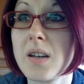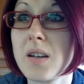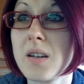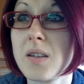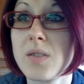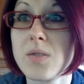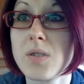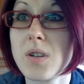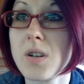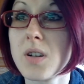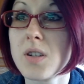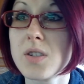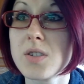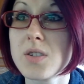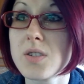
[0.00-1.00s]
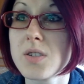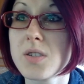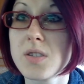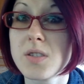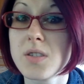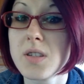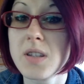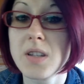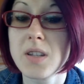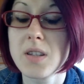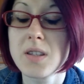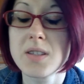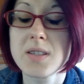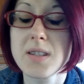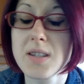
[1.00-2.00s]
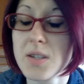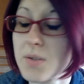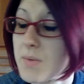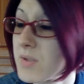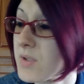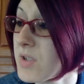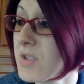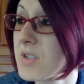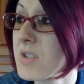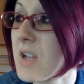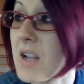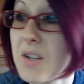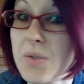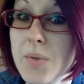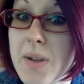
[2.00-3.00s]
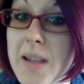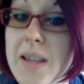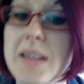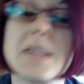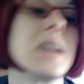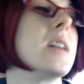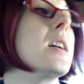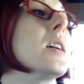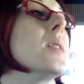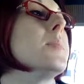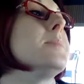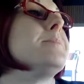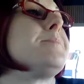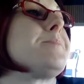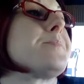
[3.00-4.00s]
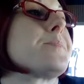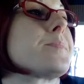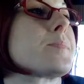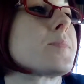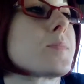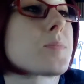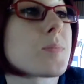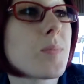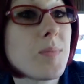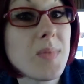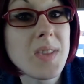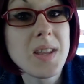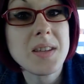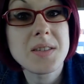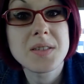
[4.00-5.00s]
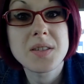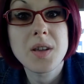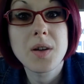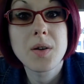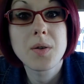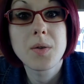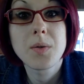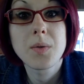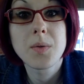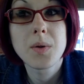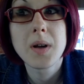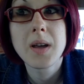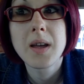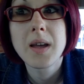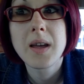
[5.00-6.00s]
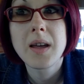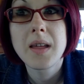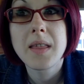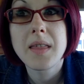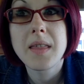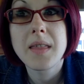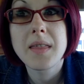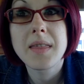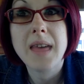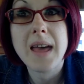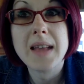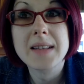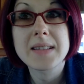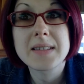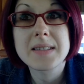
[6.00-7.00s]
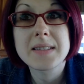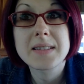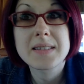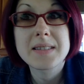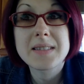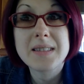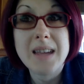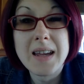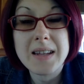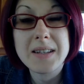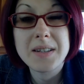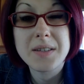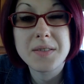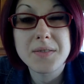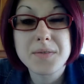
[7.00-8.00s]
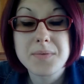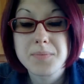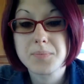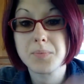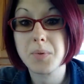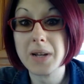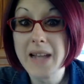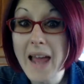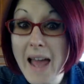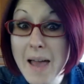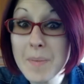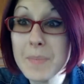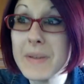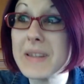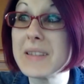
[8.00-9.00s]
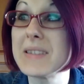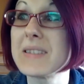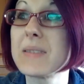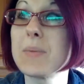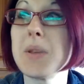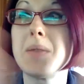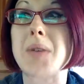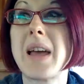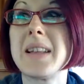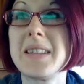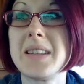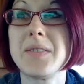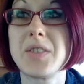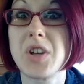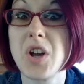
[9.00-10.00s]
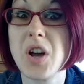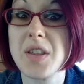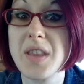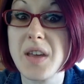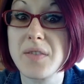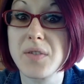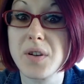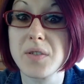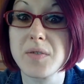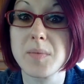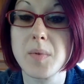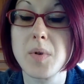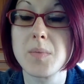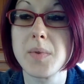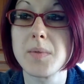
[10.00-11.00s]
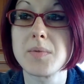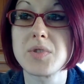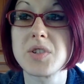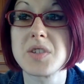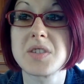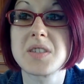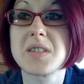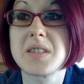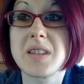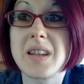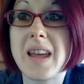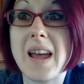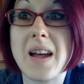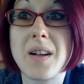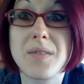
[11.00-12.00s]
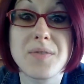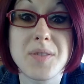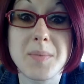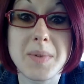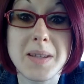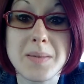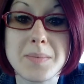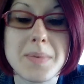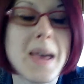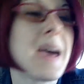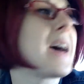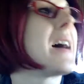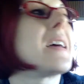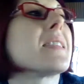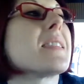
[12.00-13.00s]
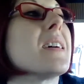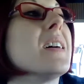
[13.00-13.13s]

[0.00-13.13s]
oh gosh, the, the signal was just not great. Um, so that's kind of what happens, and we hadn't even gone that far from home. We were just off the beaten path,